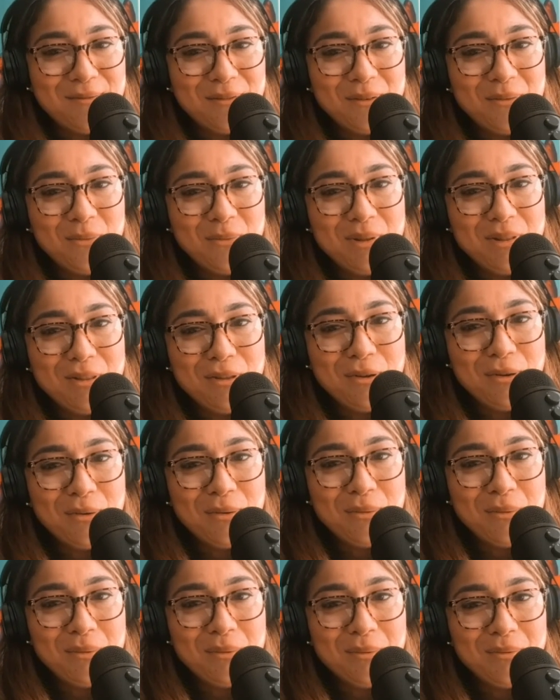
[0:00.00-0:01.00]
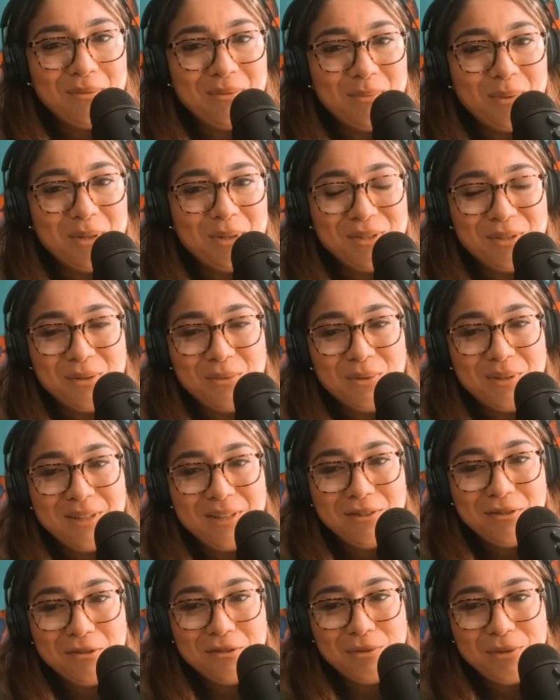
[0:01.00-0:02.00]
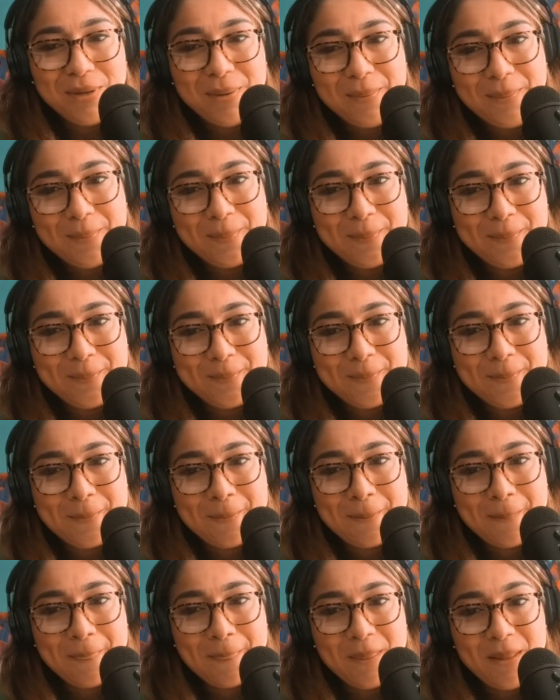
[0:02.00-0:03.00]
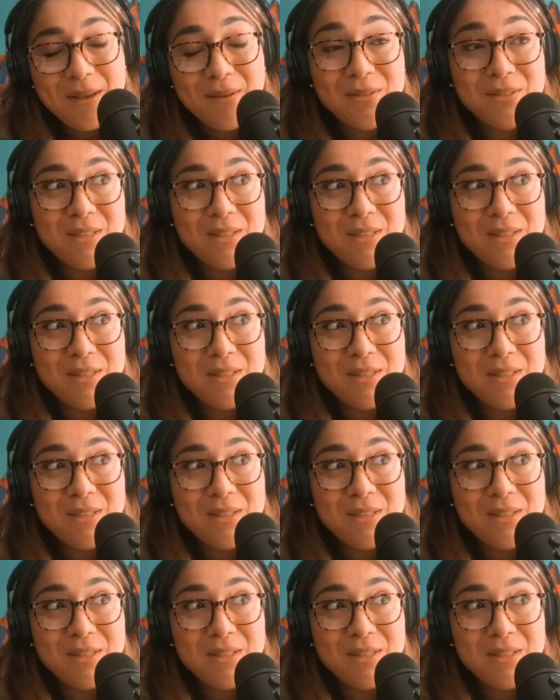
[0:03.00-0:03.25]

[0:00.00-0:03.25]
different with your personal relationship? If